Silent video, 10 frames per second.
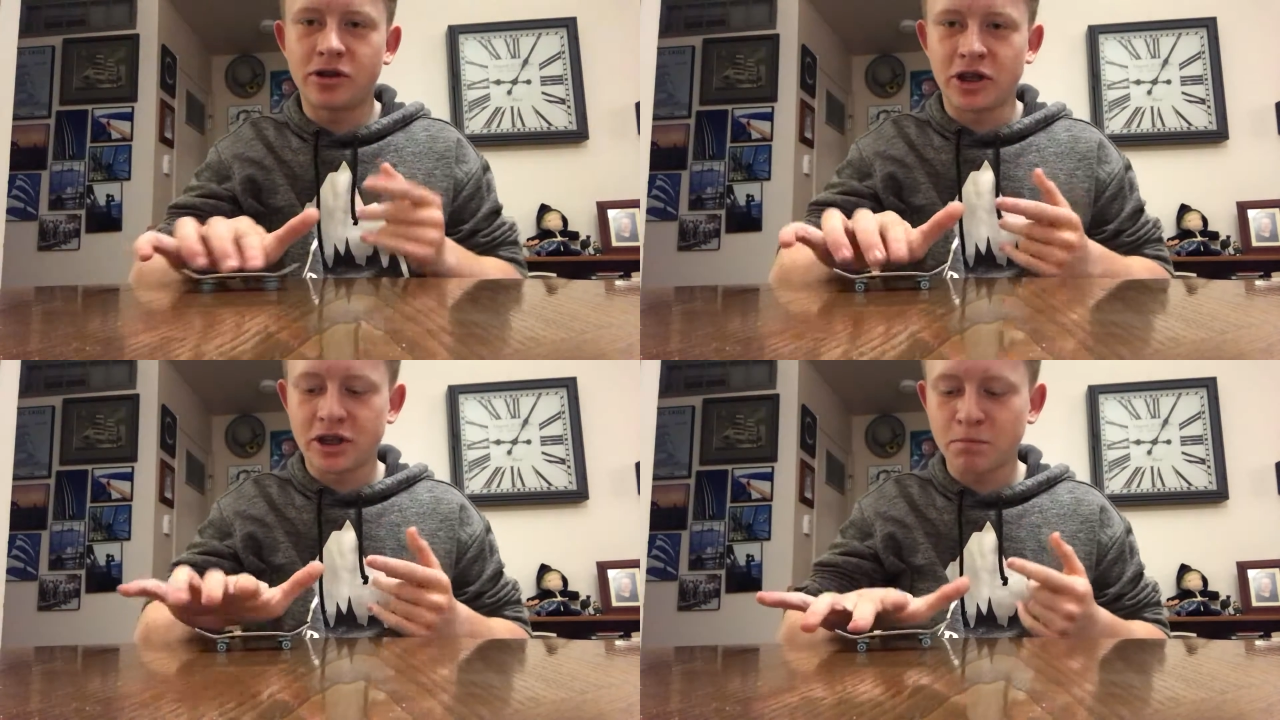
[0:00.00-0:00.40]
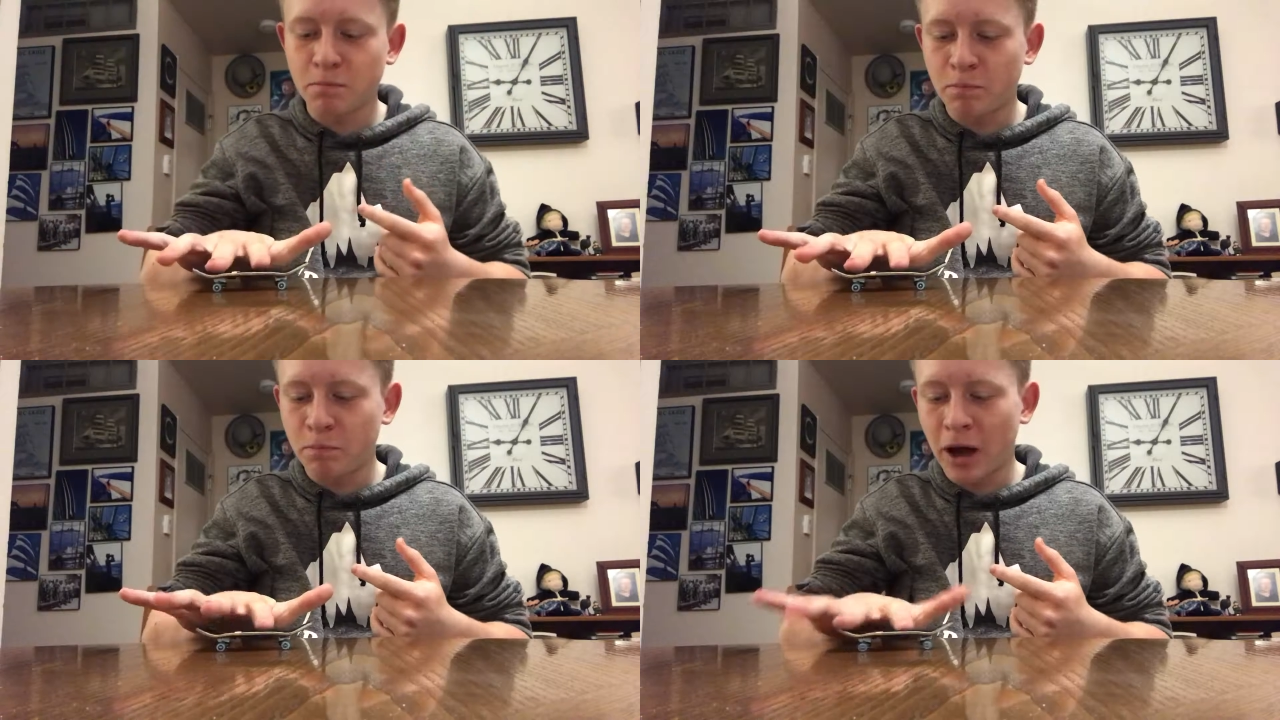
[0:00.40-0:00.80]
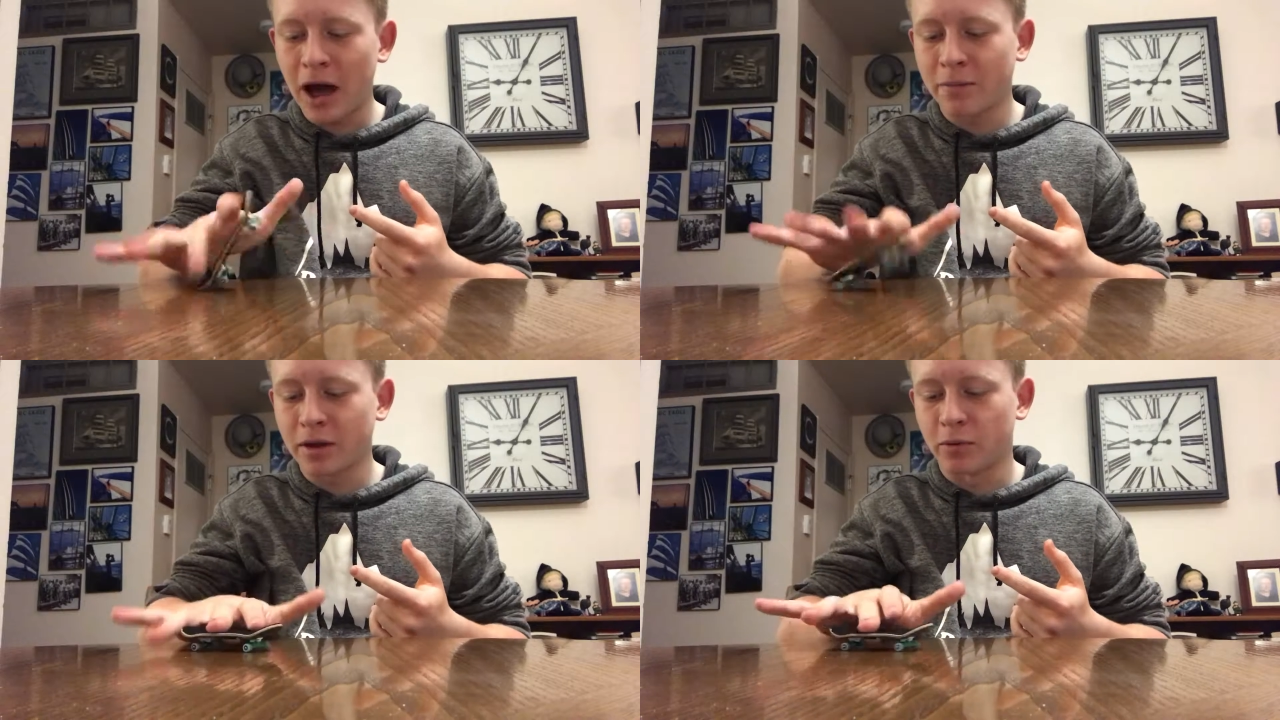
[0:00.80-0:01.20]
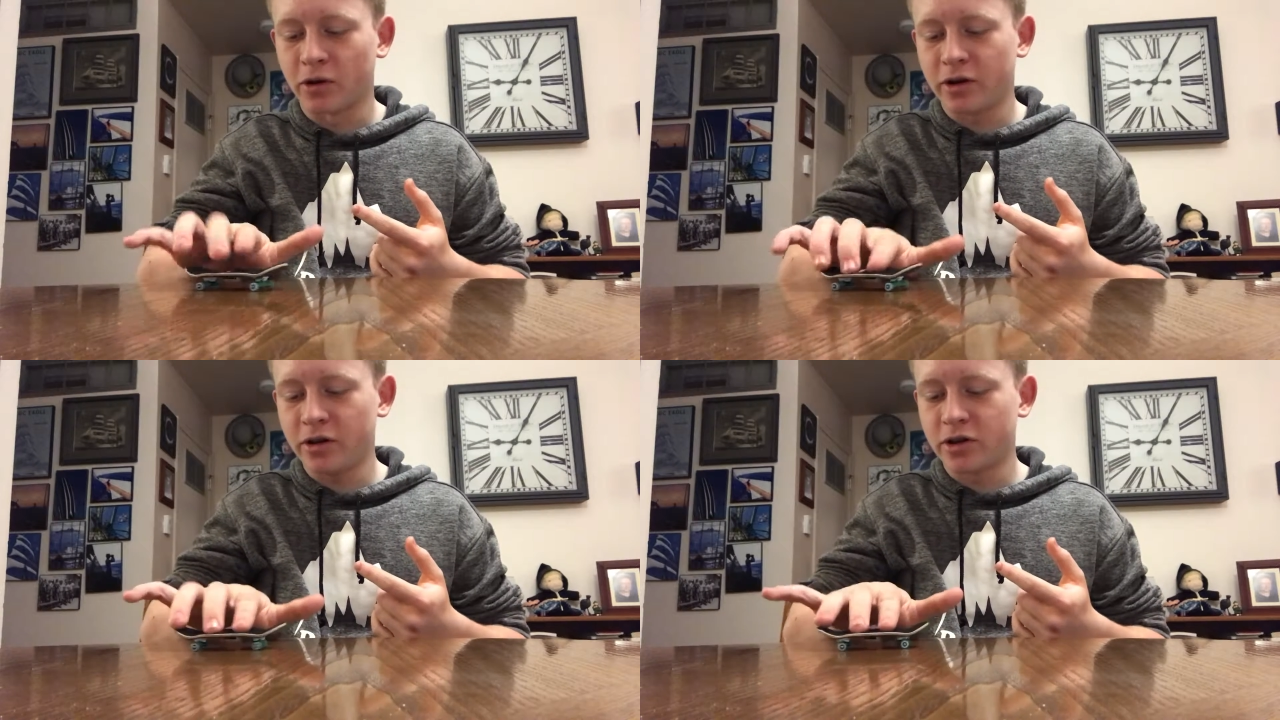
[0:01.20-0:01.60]
just pop the
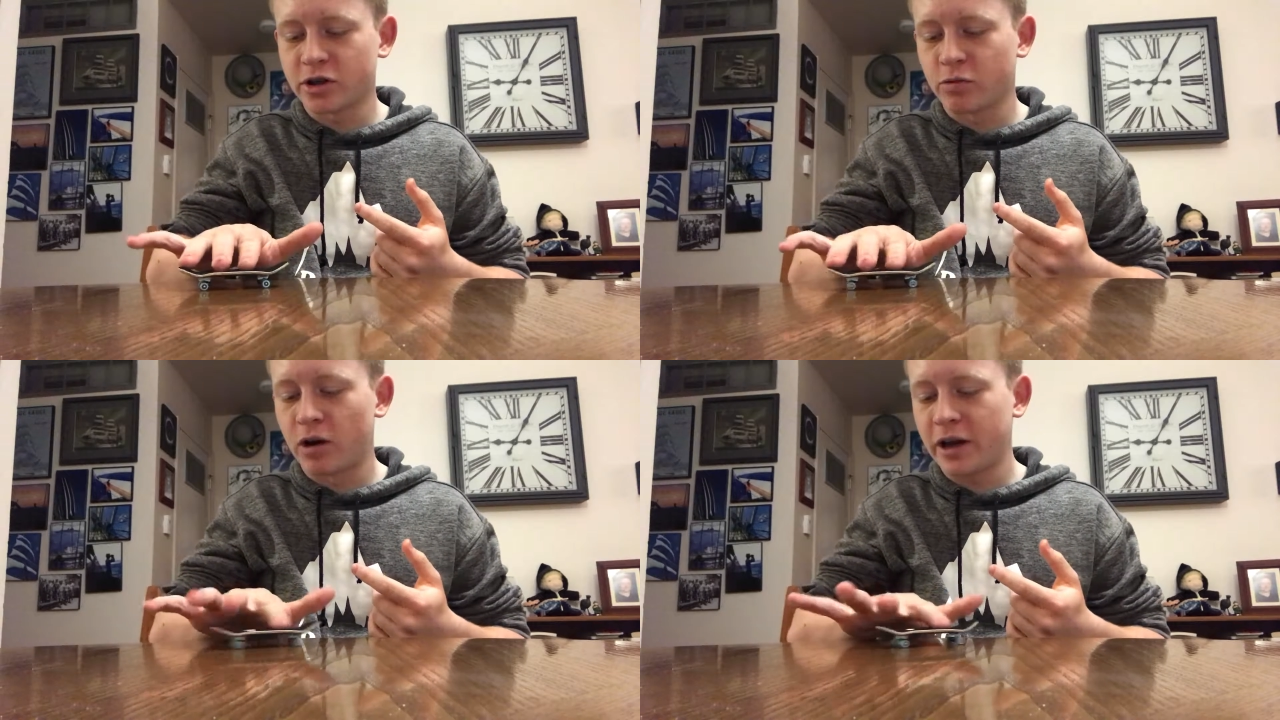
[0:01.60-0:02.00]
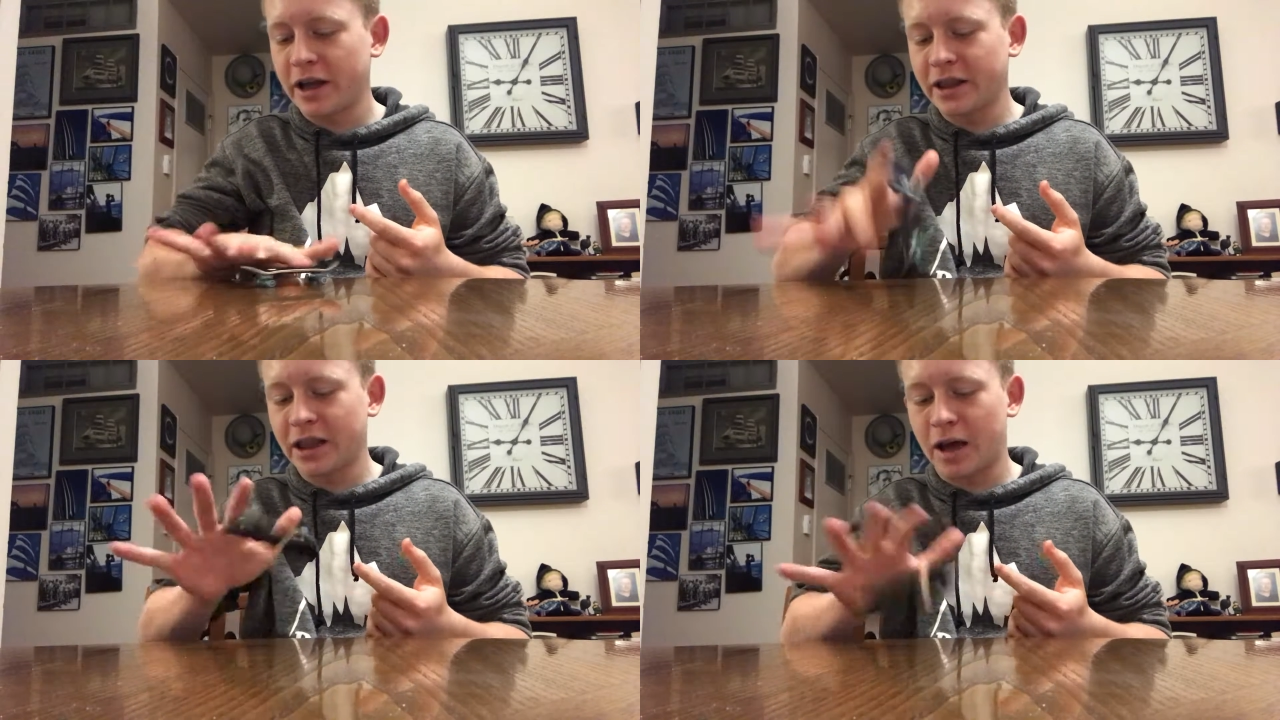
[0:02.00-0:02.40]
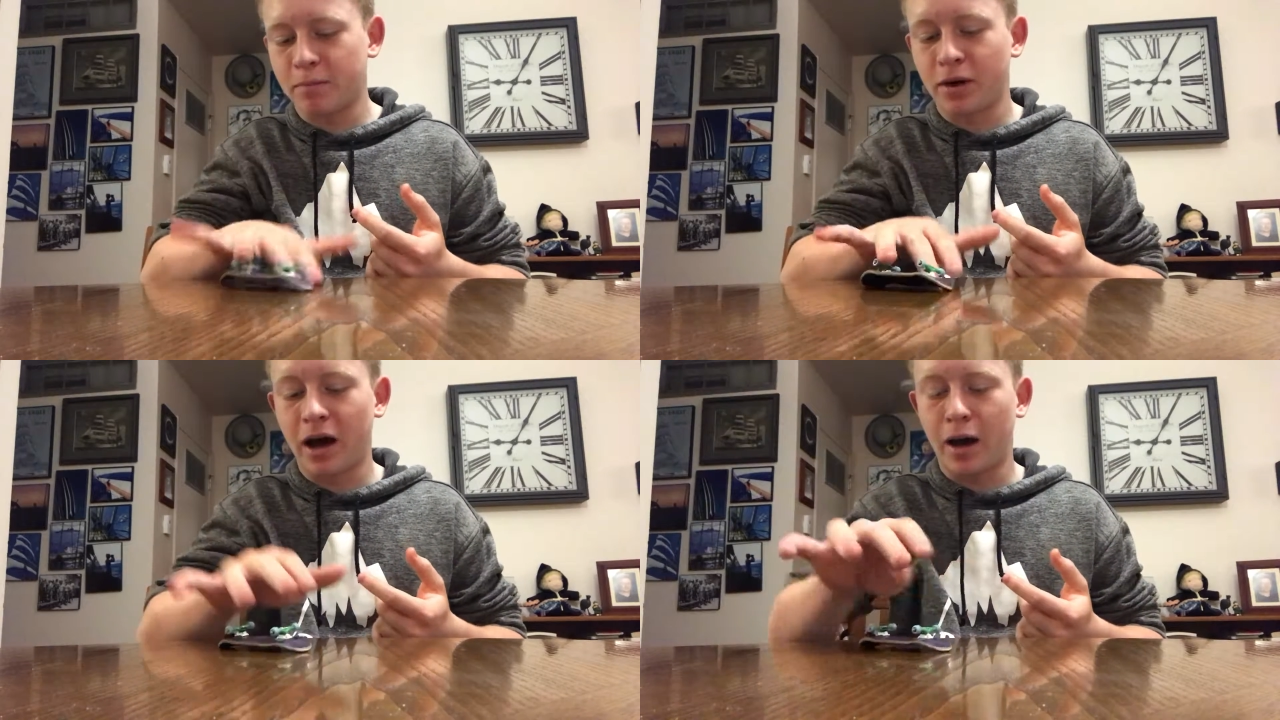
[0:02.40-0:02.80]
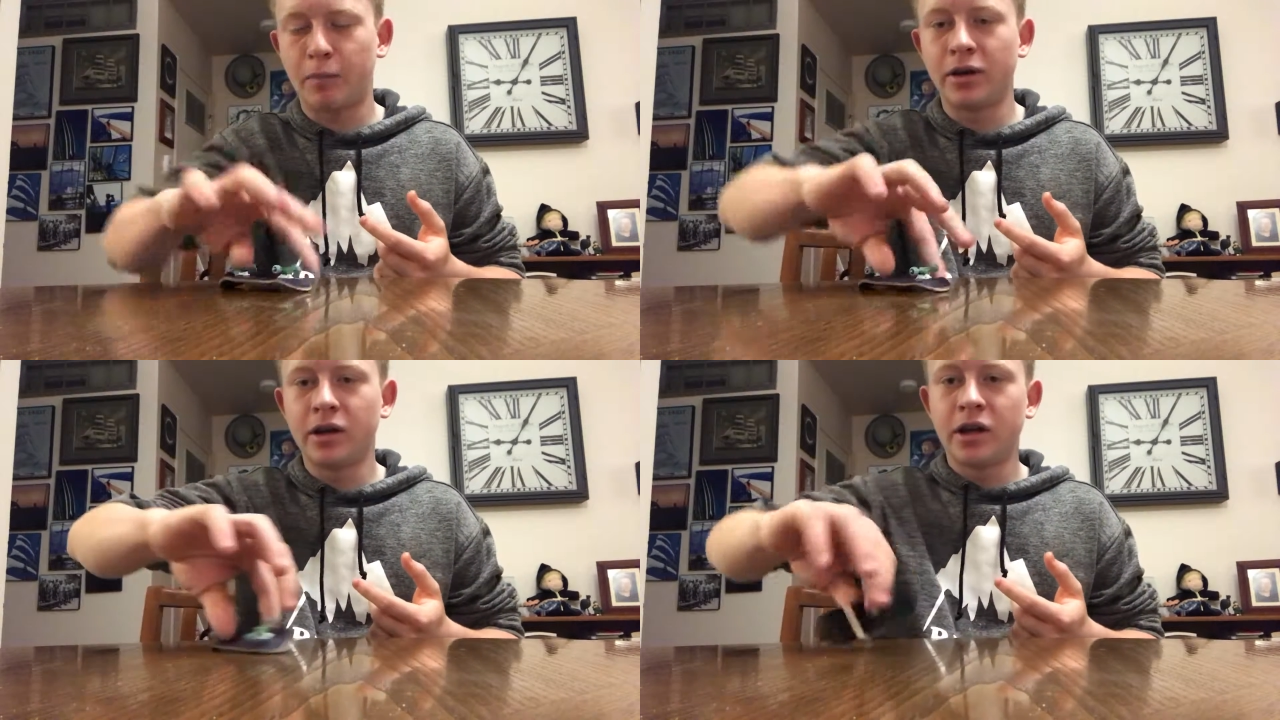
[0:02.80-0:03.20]
board. You just want to get that pop.